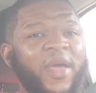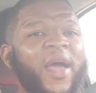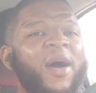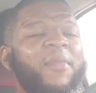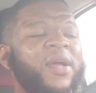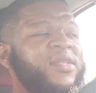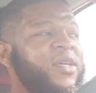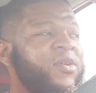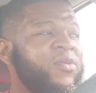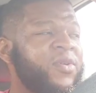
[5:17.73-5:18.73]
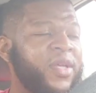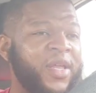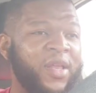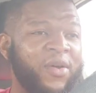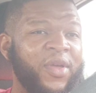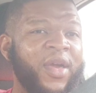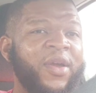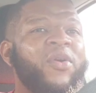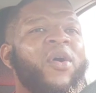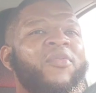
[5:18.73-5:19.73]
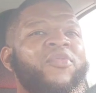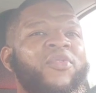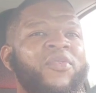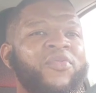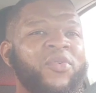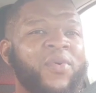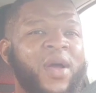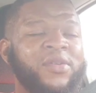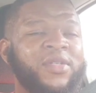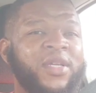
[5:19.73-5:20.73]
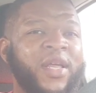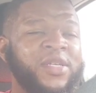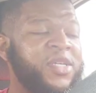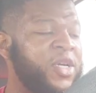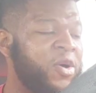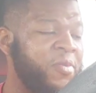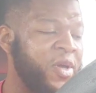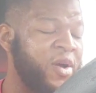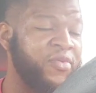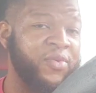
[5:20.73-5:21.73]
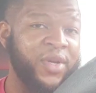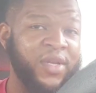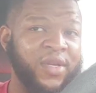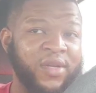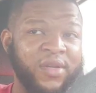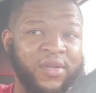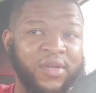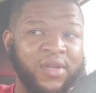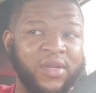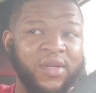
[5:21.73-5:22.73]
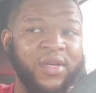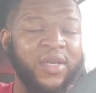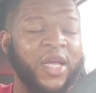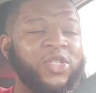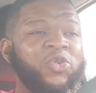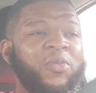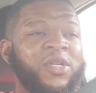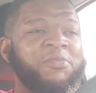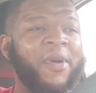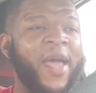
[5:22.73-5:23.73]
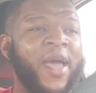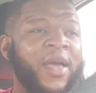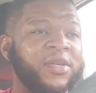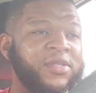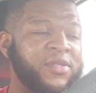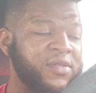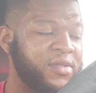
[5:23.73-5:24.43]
Al might tell Canelo carry Crawford for a few rounds and then that shit going to be over with. That's too much mass.